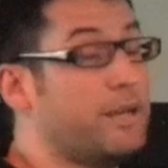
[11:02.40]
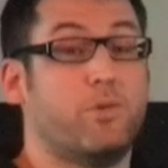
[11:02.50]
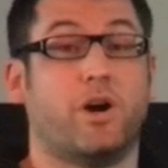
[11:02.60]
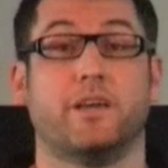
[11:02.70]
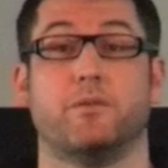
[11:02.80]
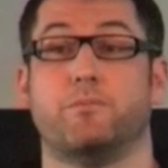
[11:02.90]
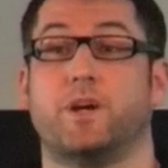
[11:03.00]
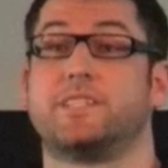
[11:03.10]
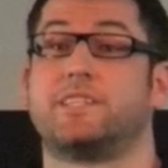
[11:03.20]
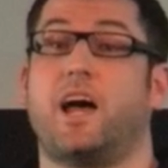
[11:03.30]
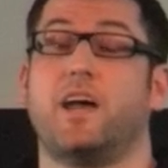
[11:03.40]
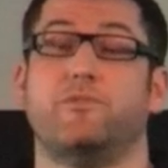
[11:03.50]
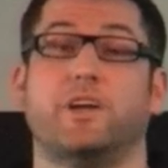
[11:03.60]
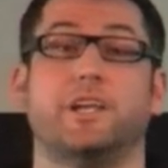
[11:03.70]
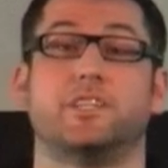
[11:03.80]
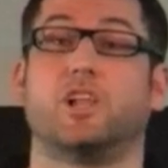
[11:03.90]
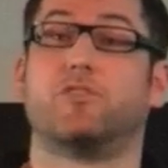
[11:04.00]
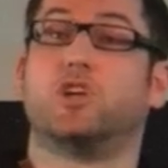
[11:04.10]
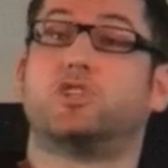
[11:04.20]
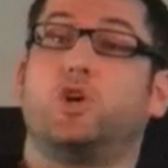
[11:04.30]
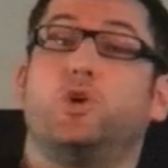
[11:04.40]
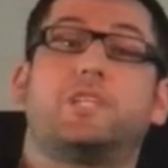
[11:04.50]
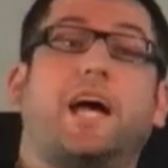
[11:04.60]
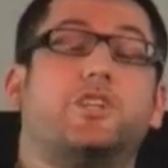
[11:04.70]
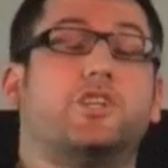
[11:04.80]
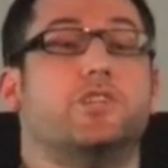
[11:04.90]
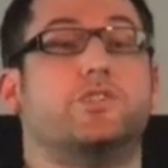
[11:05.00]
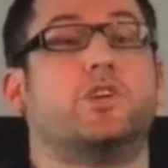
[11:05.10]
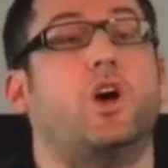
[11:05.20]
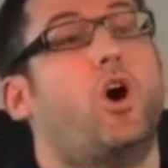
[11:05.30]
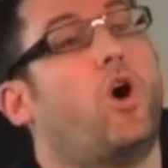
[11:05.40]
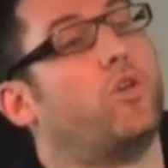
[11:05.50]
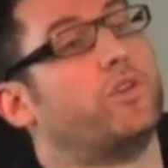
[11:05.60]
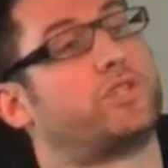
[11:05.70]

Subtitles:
in my start event until I've got 2 touches on the